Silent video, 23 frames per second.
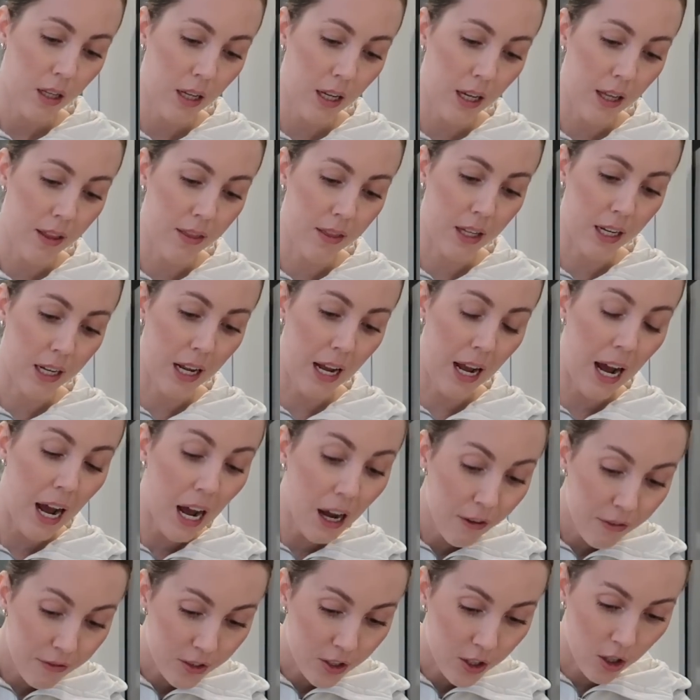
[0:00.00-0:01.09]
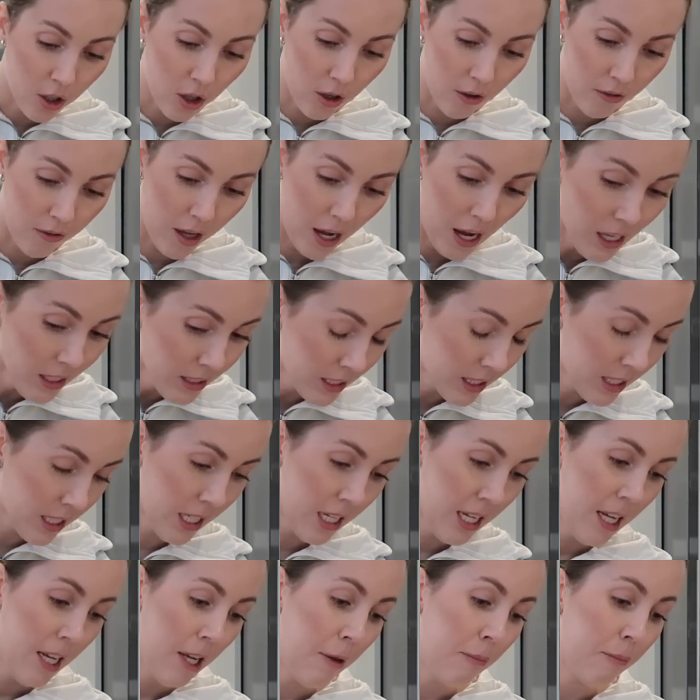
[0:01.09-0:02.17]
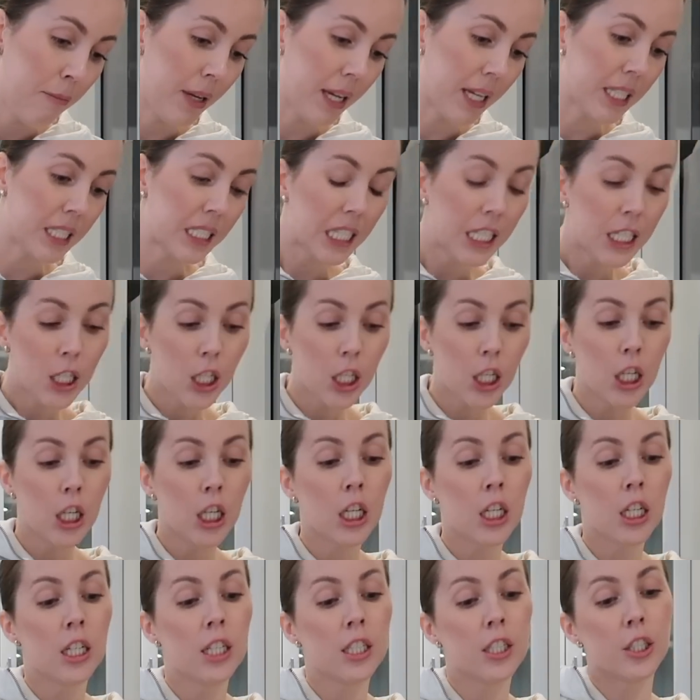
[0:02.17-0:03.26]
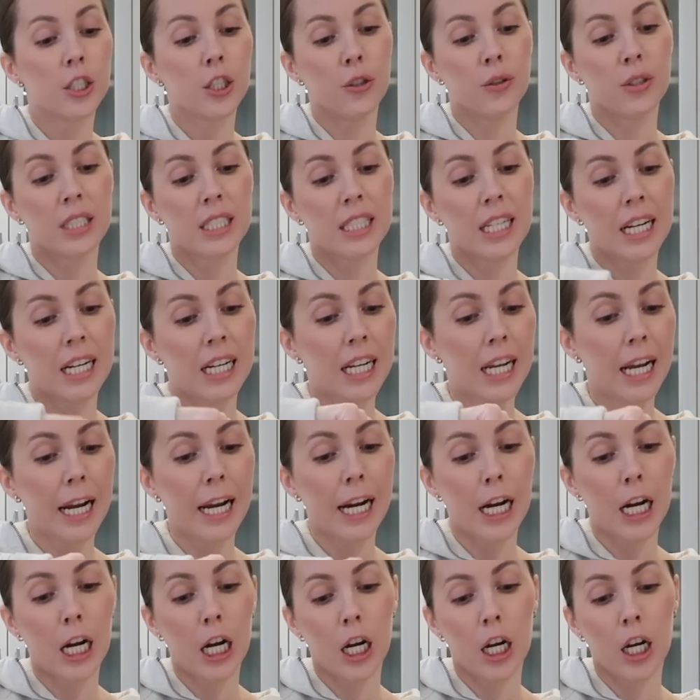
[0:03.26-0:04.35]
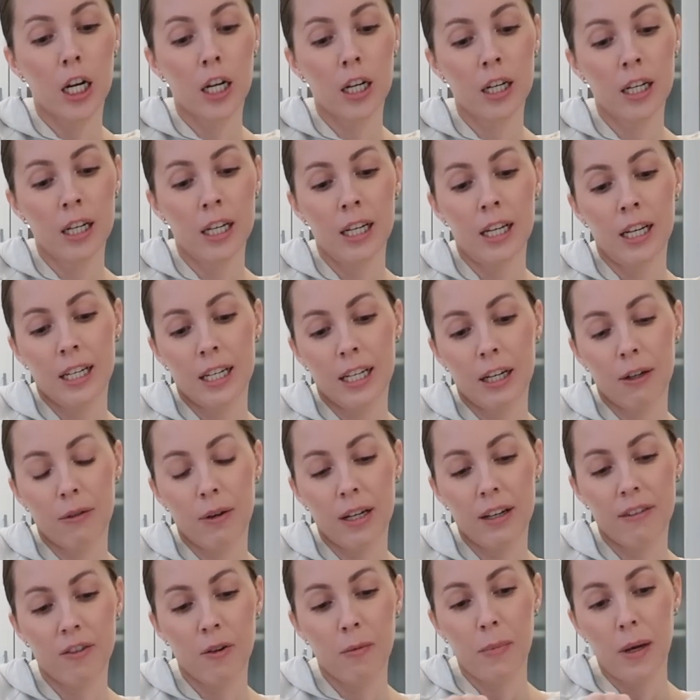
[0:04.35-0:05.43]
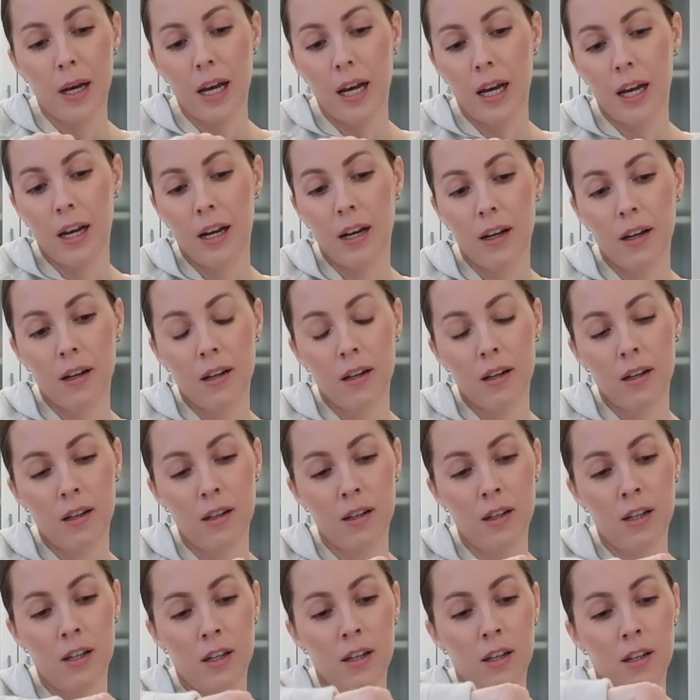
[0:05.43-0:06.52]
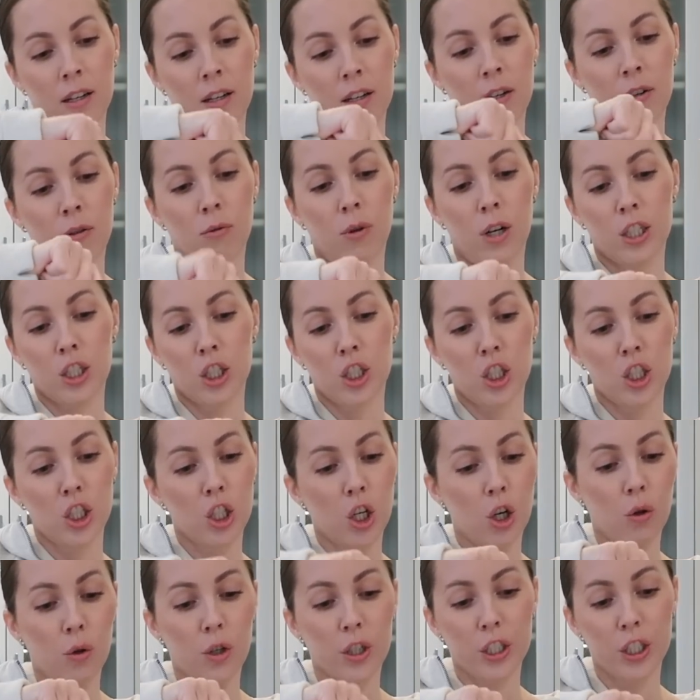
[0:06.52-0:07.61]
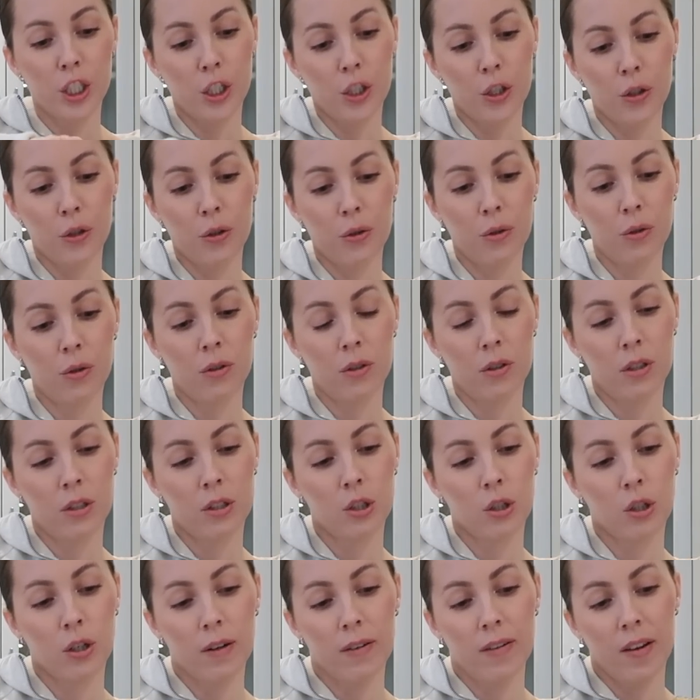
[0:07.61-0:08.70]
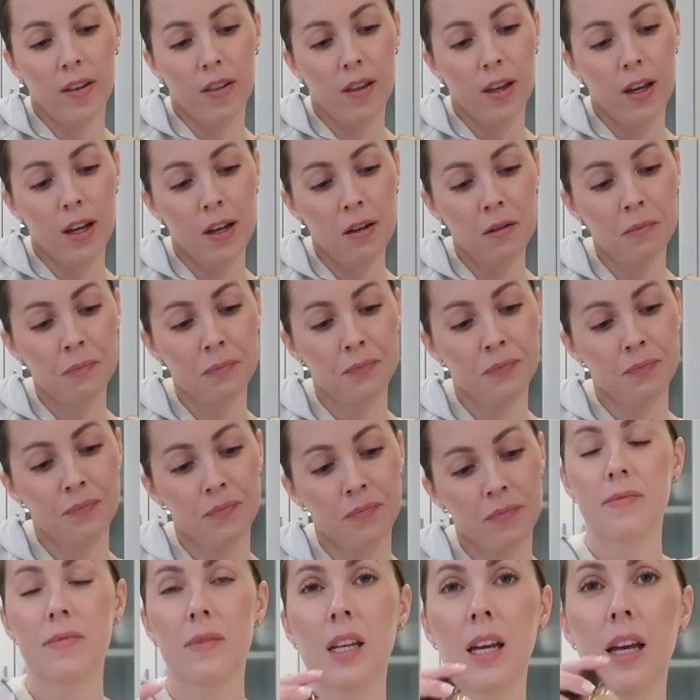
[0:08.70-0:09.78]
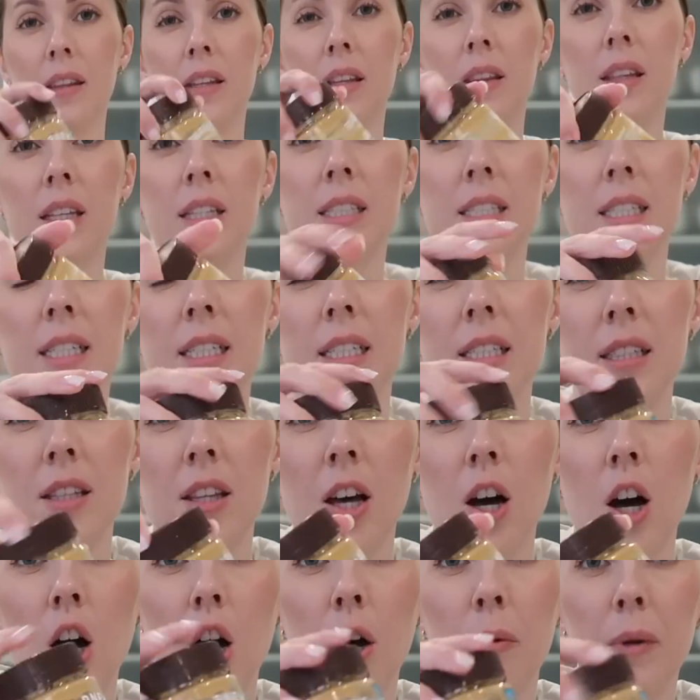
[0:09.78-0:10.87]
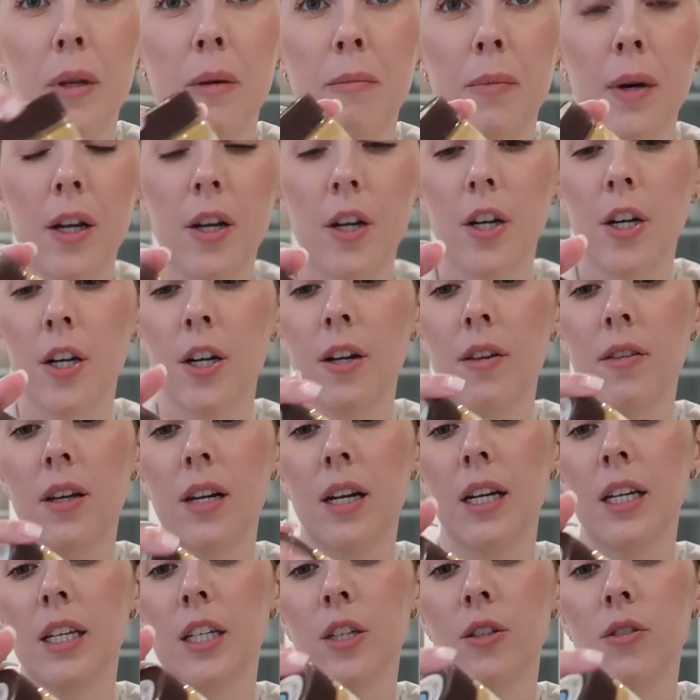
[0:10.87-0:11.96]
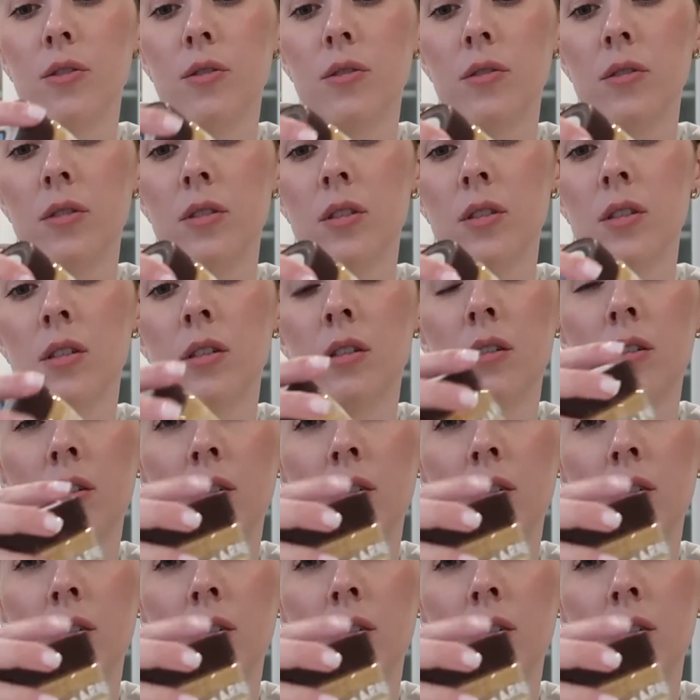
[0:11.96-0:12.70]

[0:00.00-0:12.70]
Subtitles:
And then after all that, make dinner, do skincare, get ready for bed, watch a show or two, sort of a thing. And then this is the almond butter that I use.